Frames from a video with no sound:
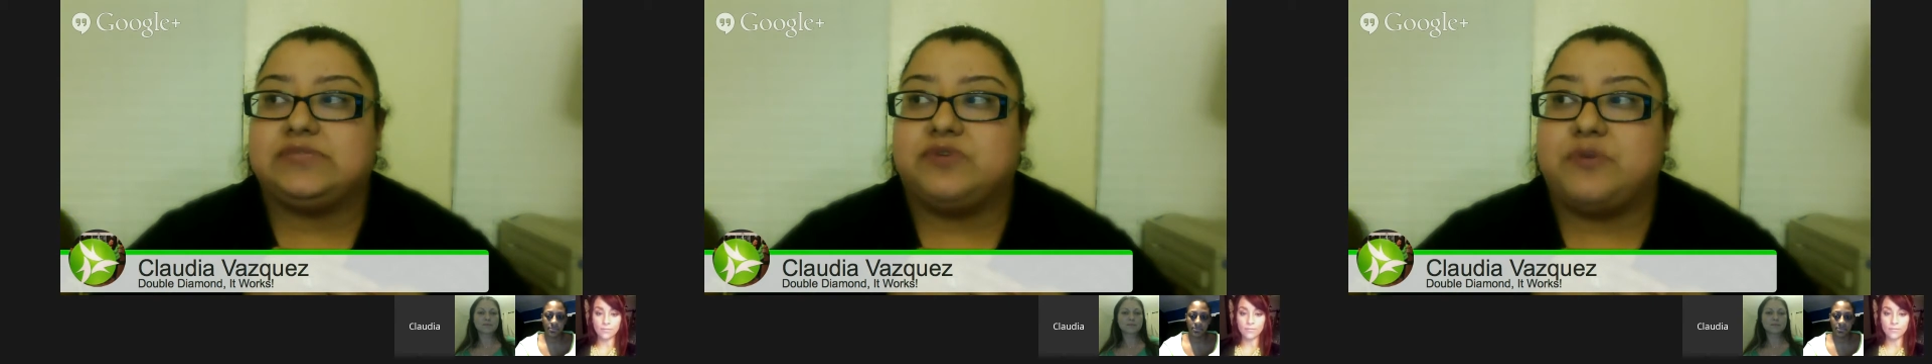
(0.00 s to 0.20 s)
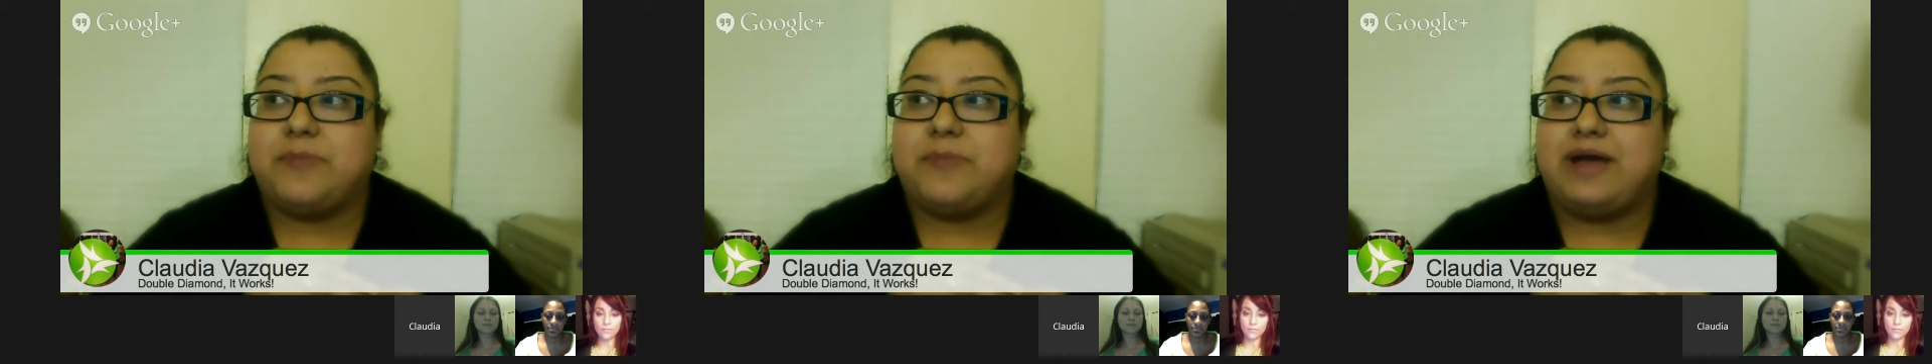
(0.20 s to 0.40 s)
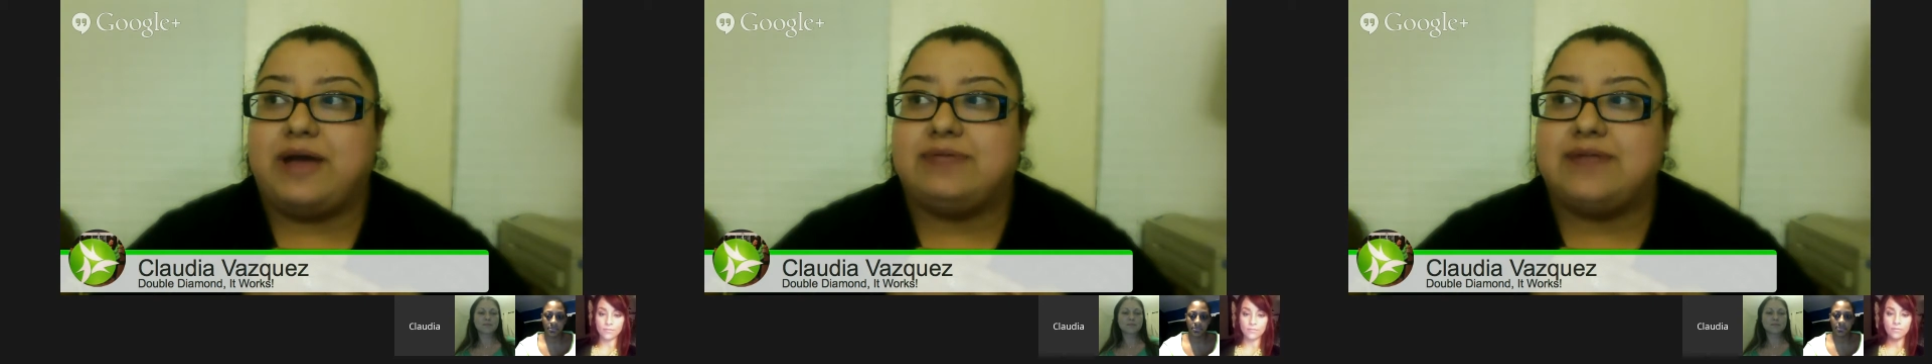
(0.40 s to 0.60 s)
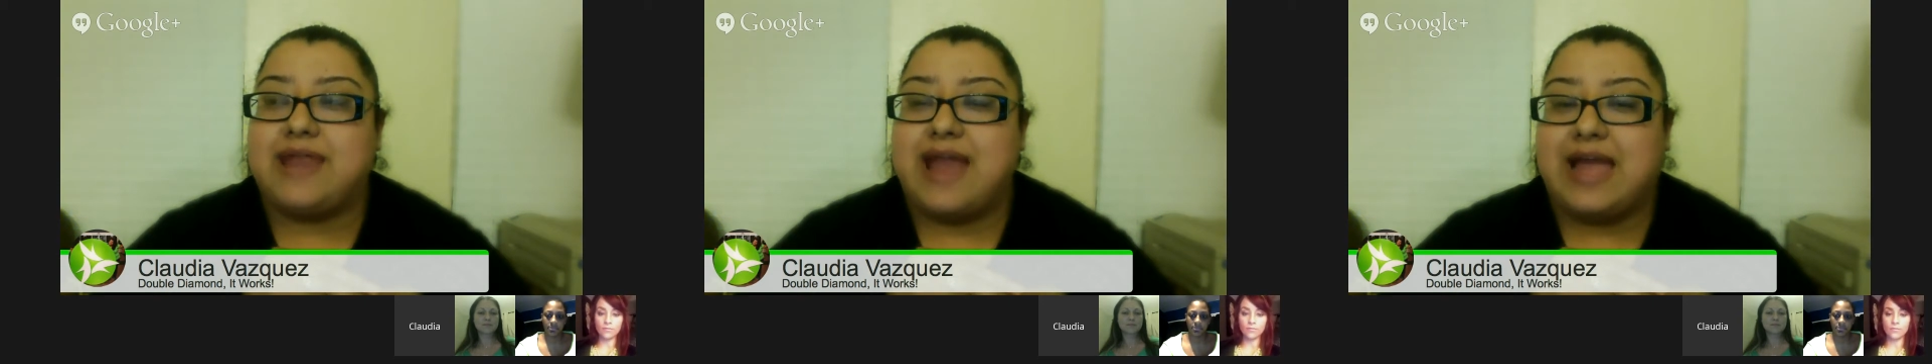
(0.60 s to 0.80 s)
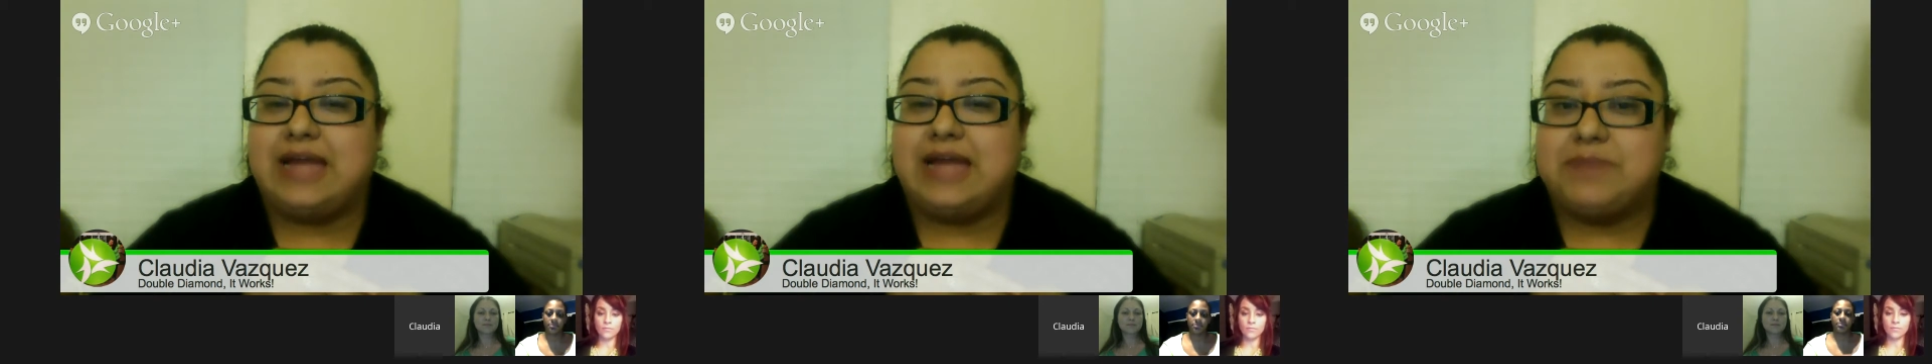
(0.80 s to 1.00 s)
for about
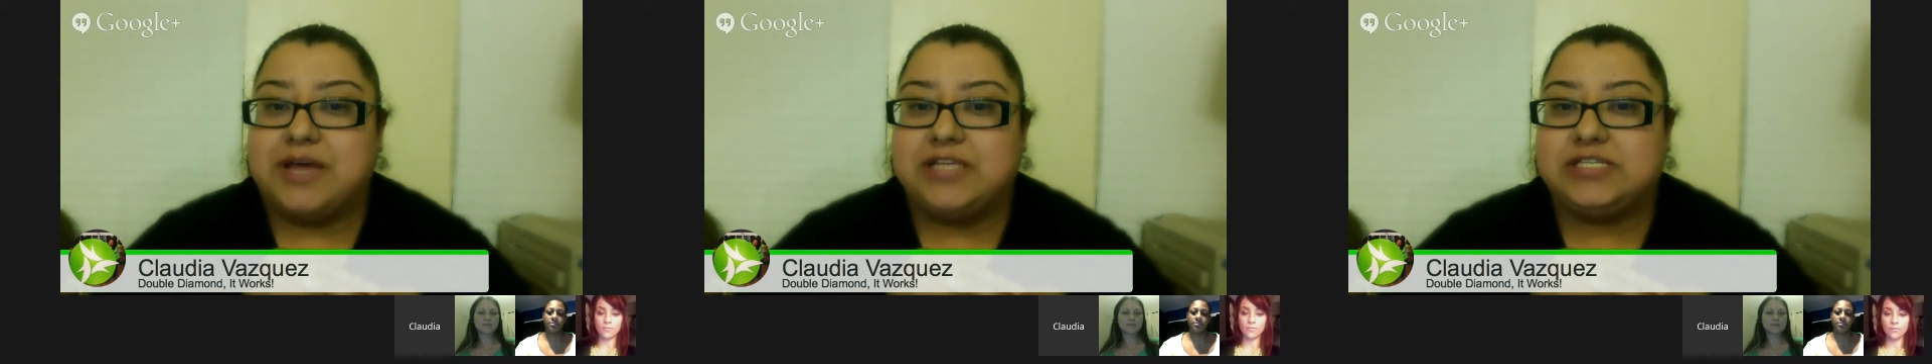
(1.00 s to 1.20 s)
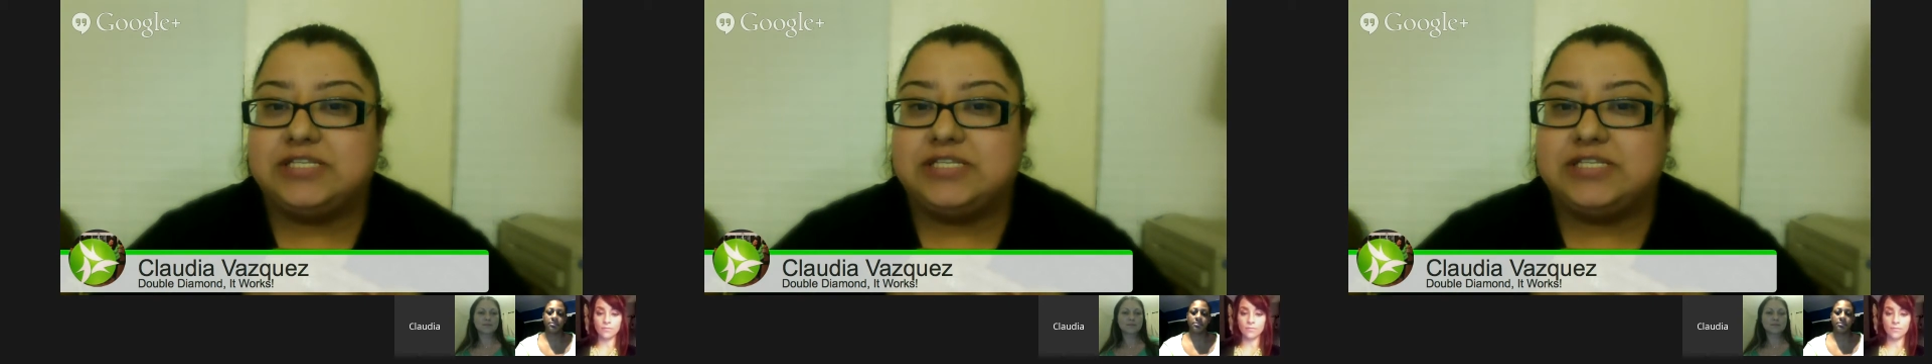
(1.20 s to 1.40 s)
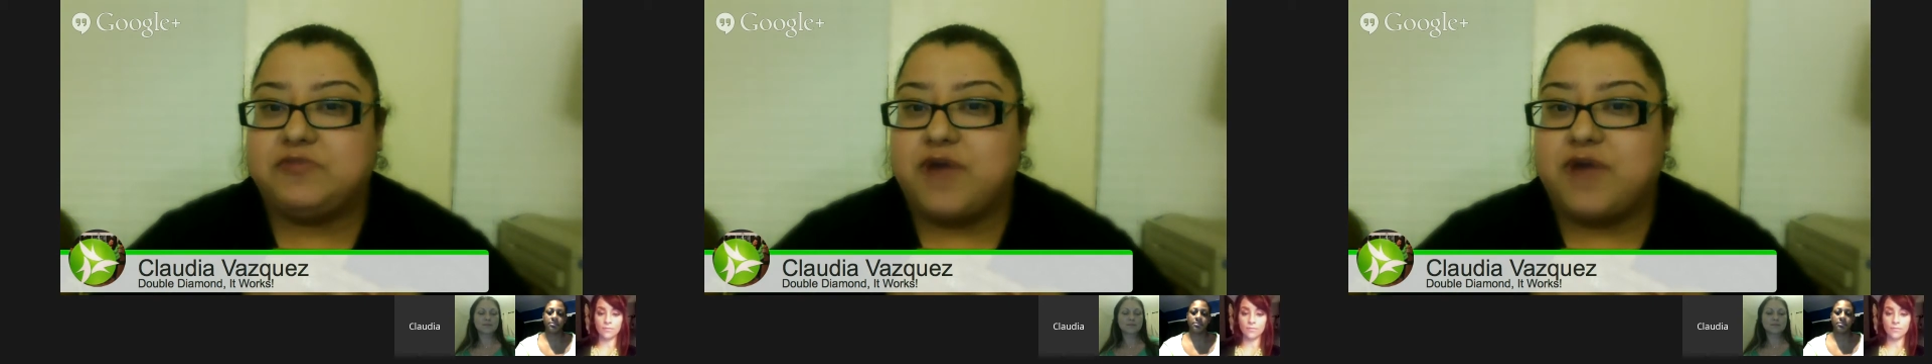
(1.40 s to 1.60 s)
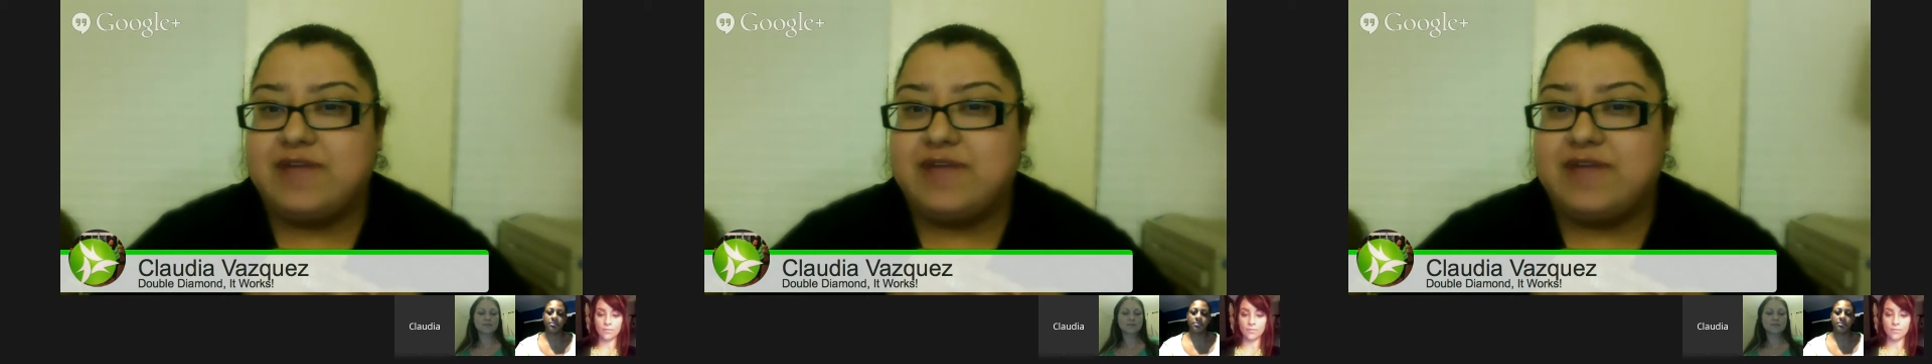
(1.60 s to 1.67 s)
9 months before